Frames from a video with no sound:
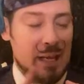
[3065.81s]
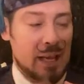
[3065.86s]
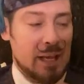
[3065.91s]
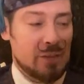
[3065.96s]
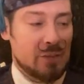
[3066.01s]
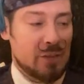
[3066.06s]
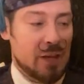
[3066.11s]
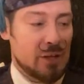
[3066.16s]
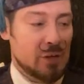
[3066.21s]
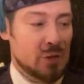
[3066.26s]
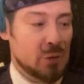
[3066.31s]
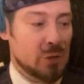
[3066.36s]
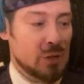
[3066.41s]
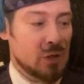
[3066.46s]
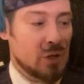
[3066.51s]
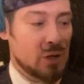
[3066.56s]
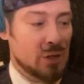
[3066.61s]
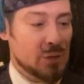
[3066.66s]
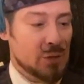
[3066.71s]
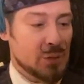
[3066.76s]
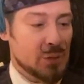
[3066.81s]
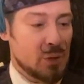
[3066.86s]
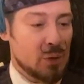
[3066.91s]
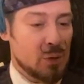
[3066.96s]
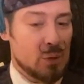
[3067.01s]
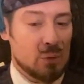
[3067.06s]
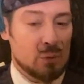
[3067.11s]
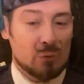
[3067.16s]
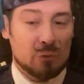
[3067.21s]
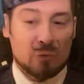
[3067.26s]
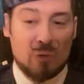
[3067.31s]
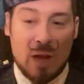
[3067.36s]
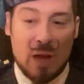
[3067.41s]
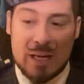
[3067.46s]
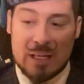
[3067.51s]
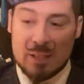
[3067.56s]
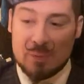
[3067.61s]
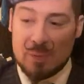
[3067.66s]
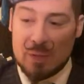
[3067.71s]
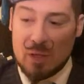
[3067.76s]
and then you can also
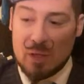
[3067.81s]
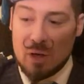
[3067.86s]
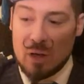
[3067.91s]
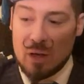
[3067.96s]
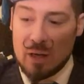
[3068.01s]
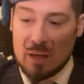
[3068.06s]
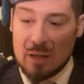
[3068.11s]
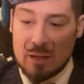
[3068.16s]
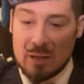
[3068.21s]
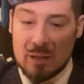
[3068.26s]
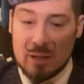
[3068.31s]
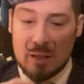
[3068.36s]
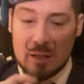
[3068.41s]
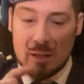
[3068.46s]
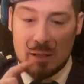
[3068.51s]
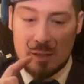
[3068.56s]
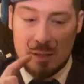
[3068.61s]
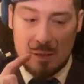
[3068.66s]
find me on